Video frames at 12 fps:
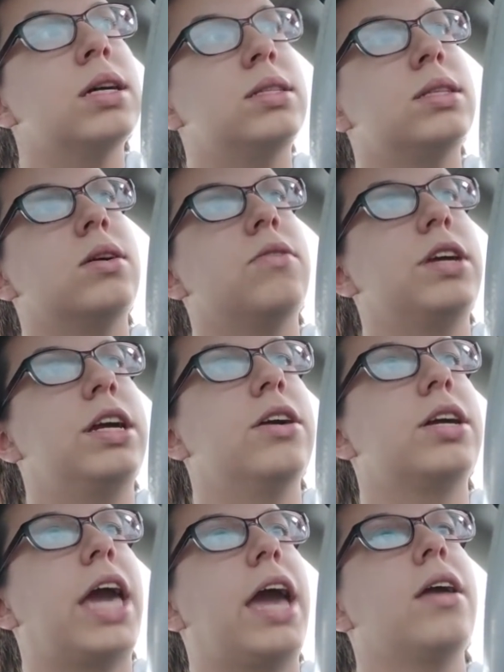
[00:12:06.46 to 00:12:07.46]
It's over
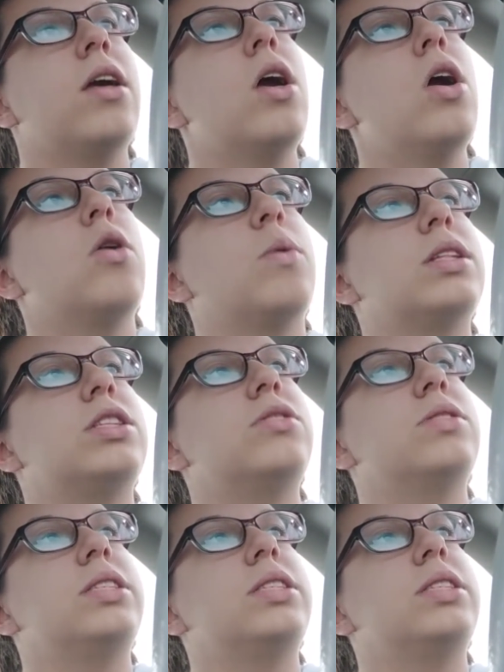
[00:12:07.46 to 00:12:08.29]
here. Okay. Once you